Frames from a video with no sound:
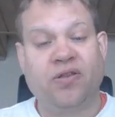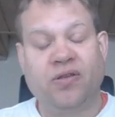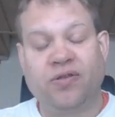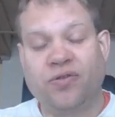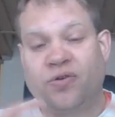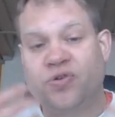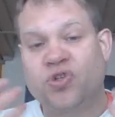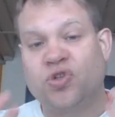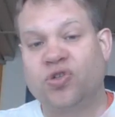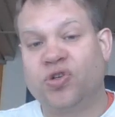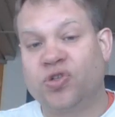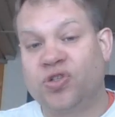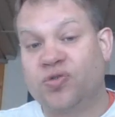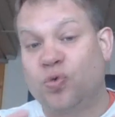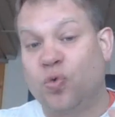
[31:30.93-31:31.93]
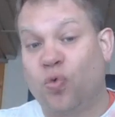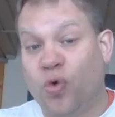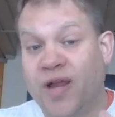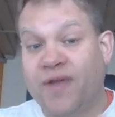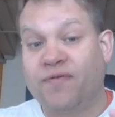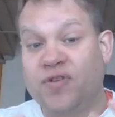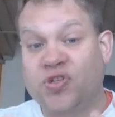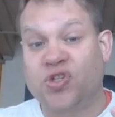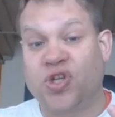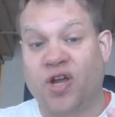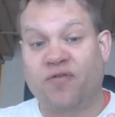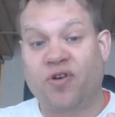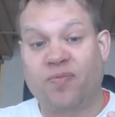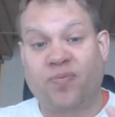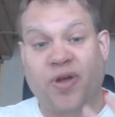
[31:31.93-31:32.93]
there's what I've
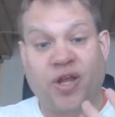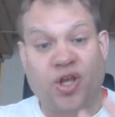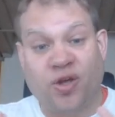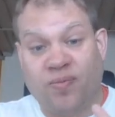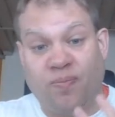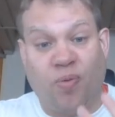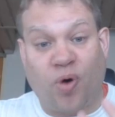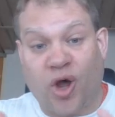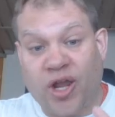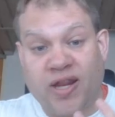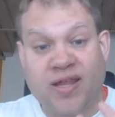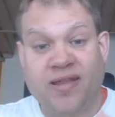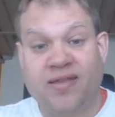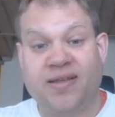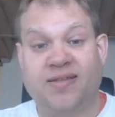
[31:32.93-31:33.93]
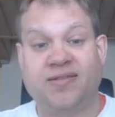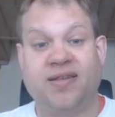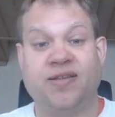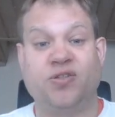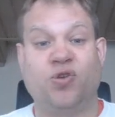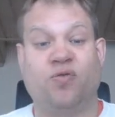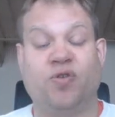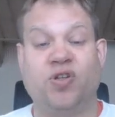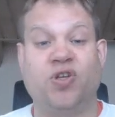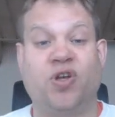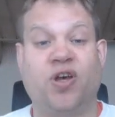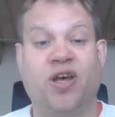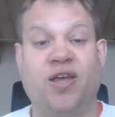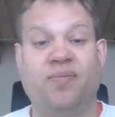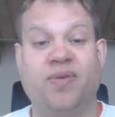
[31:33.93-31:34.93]
discovered by combining these things over
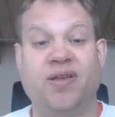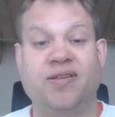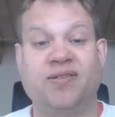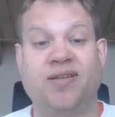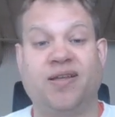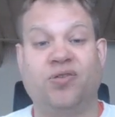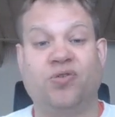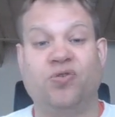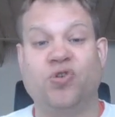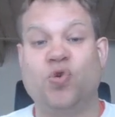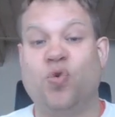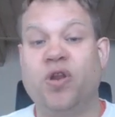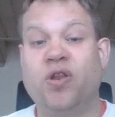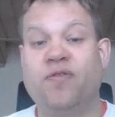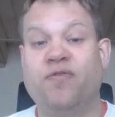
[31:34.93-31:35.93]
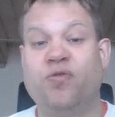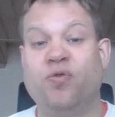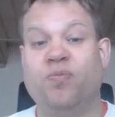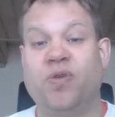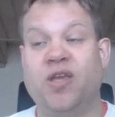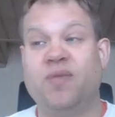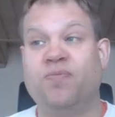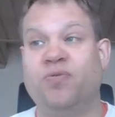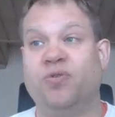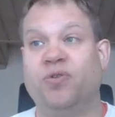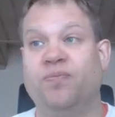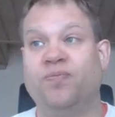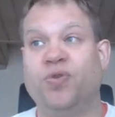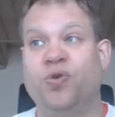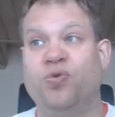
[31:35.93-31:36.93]
time is that there's quite a few
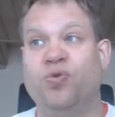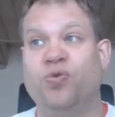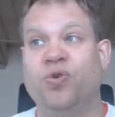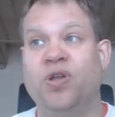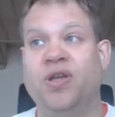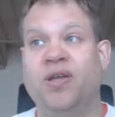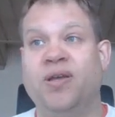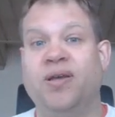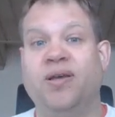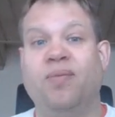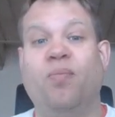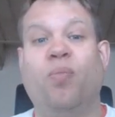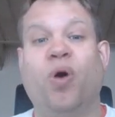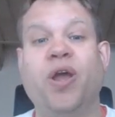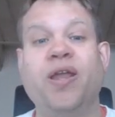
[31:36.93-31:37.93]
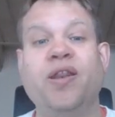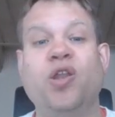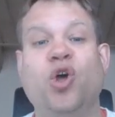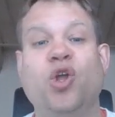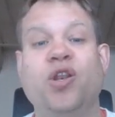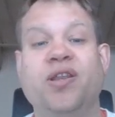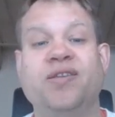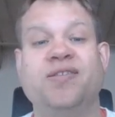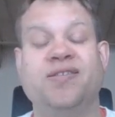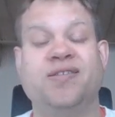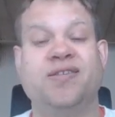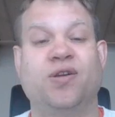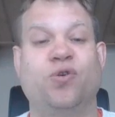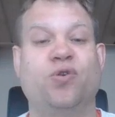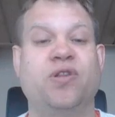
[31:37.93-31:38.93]
people who might not
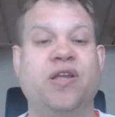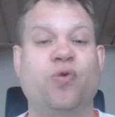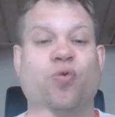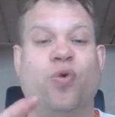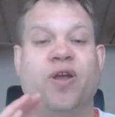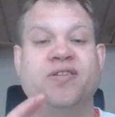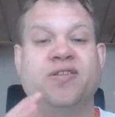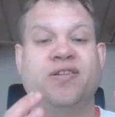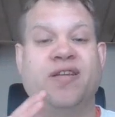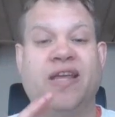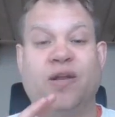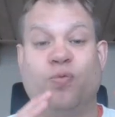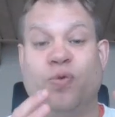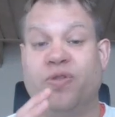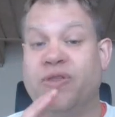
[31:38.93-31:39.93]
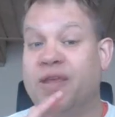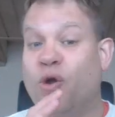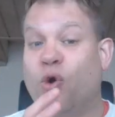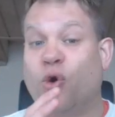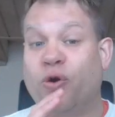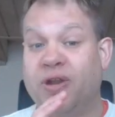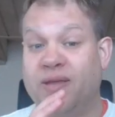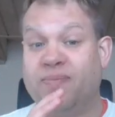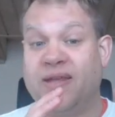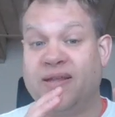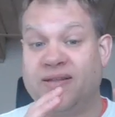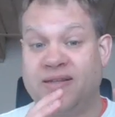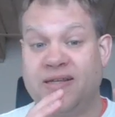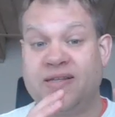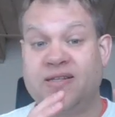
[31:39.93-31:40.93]
necessarily resonate with the
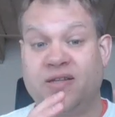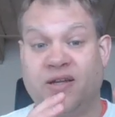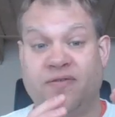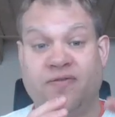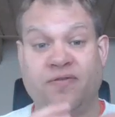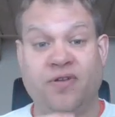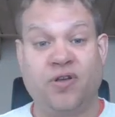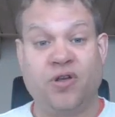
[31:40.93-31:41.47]
REBT stuff,